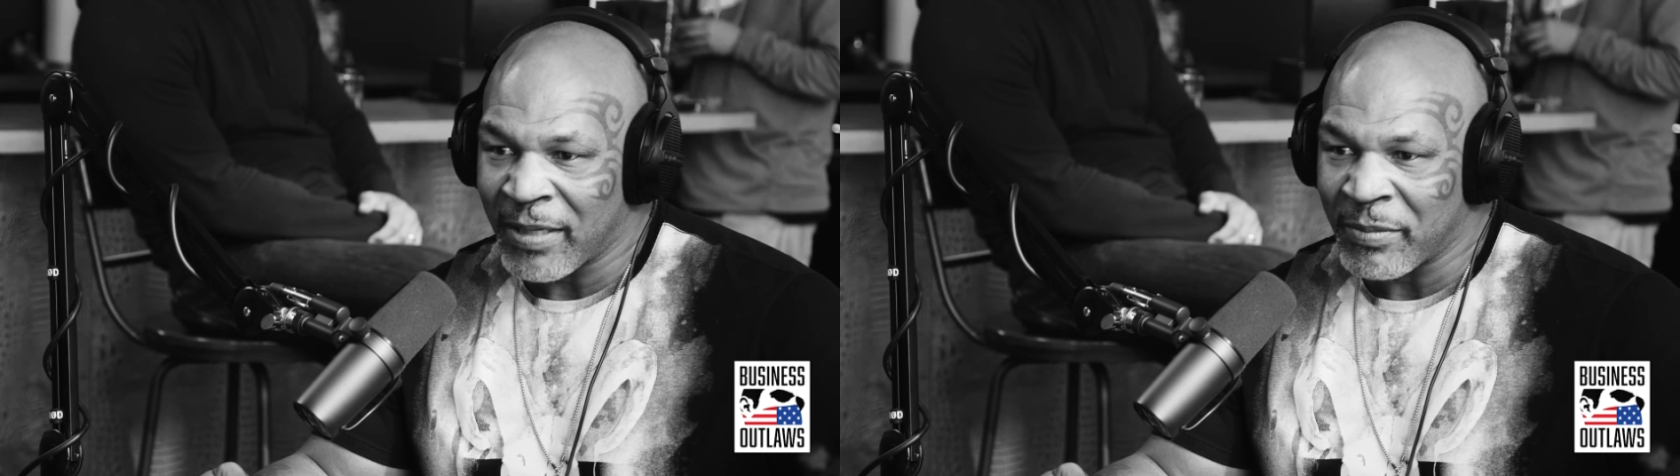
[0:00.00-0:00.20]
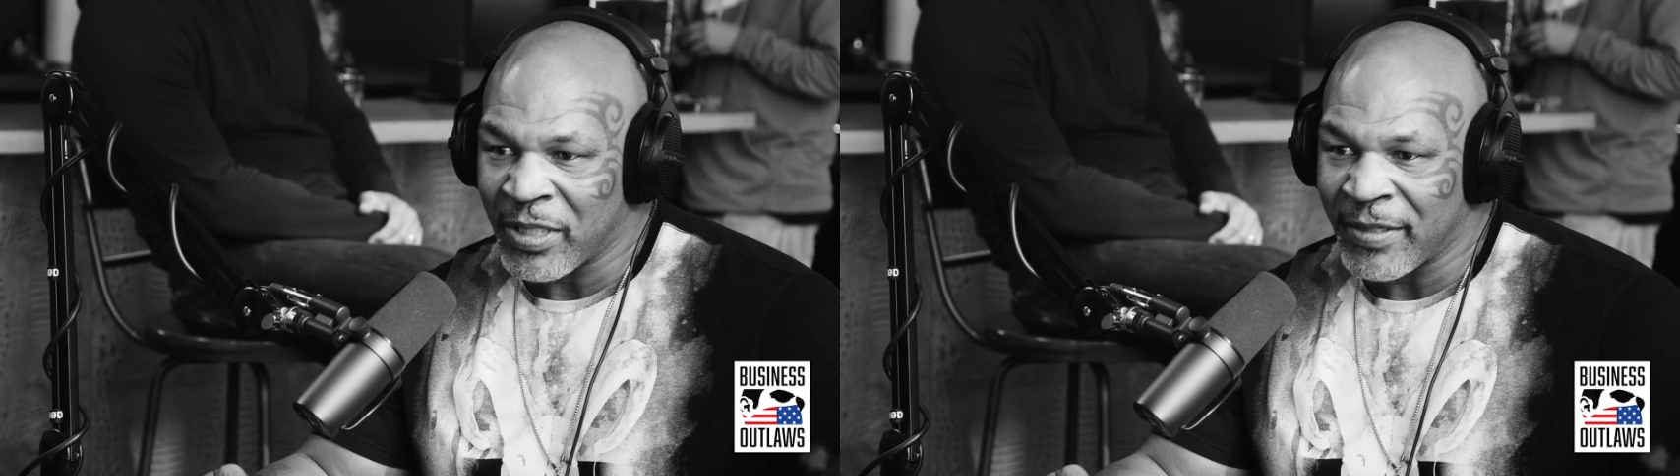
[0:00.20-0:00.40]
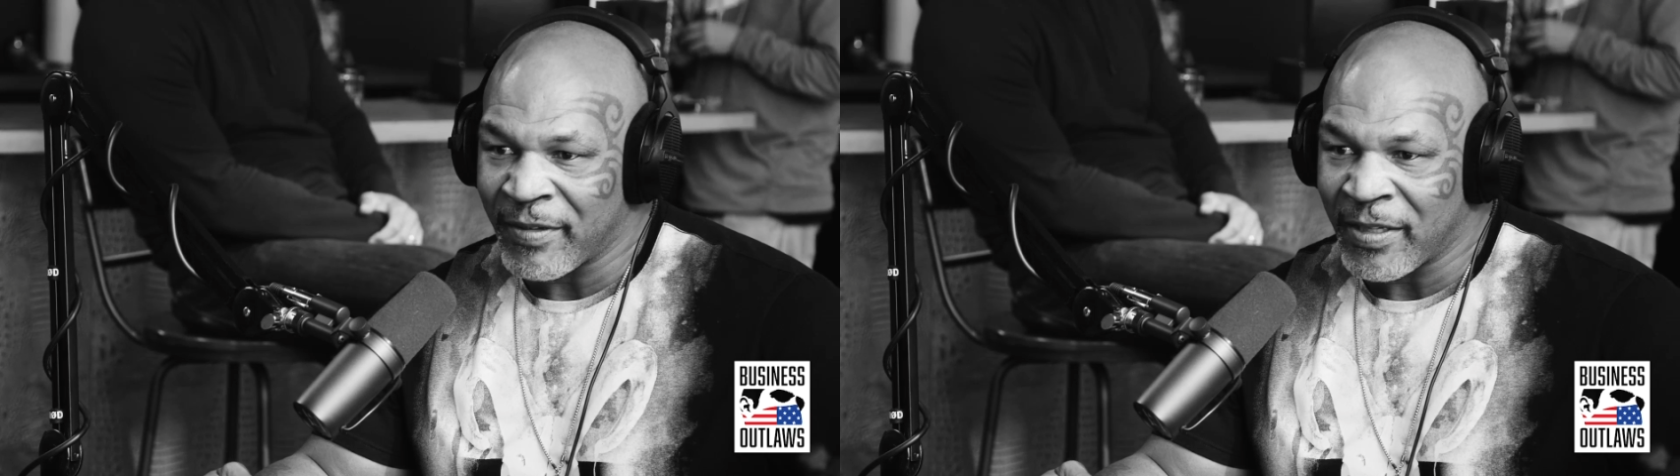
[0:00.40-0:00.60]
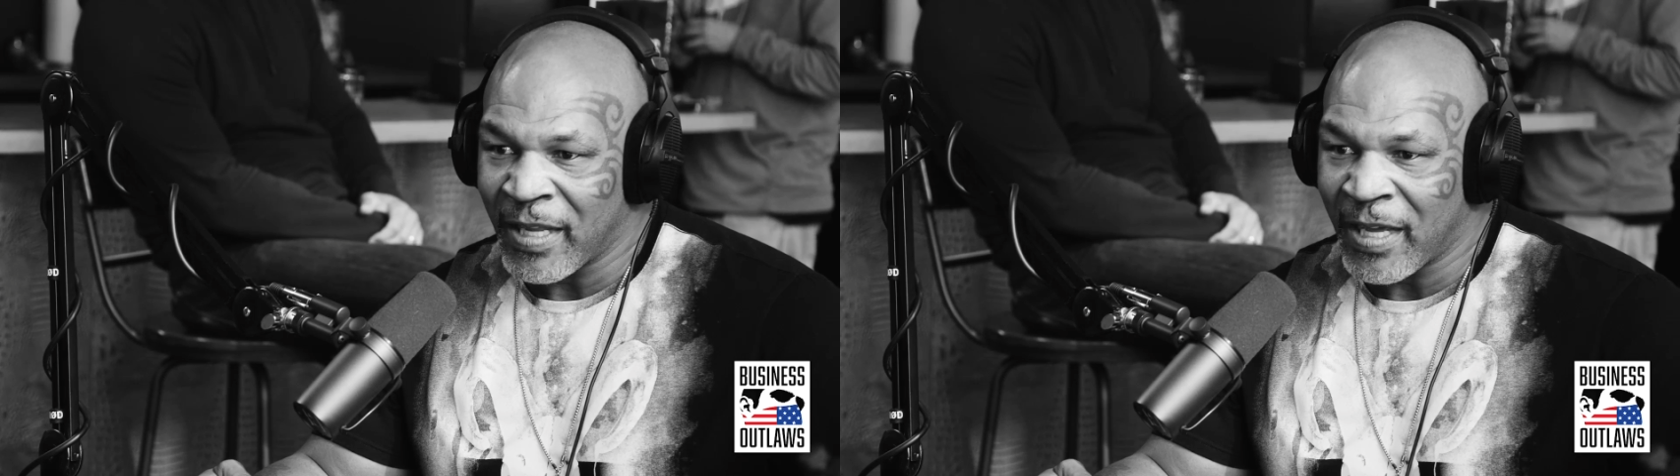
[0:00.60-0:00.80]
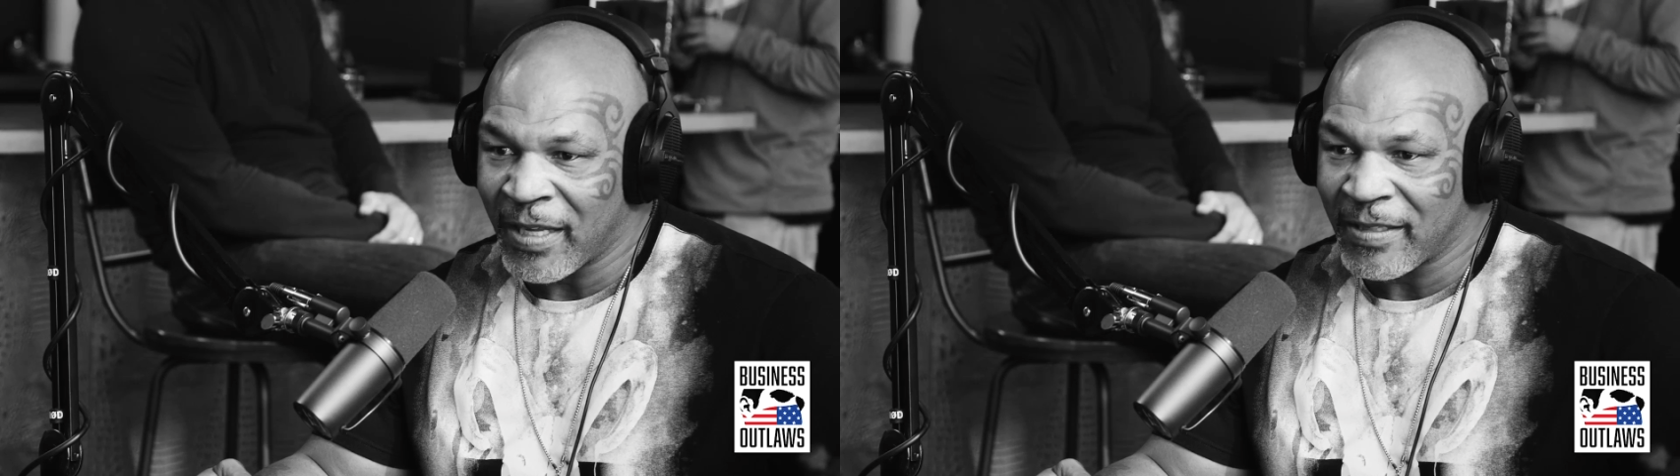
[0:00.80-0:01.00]
time, believe it or
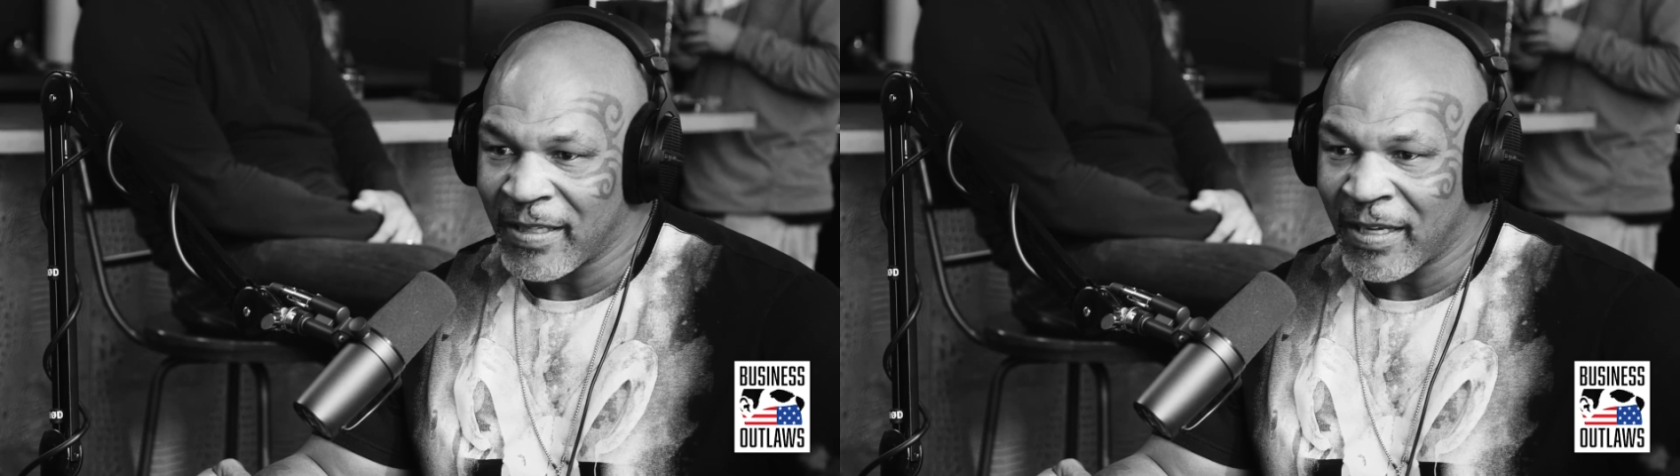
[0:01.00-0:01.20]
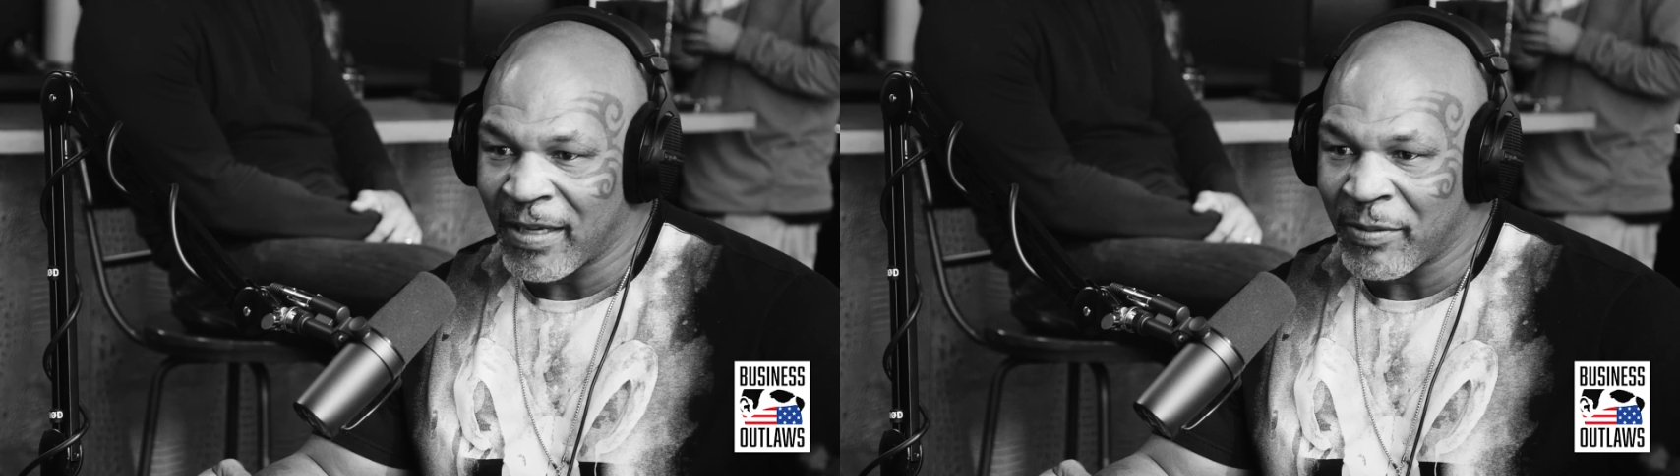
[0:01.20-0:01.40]
not. Sure, of course.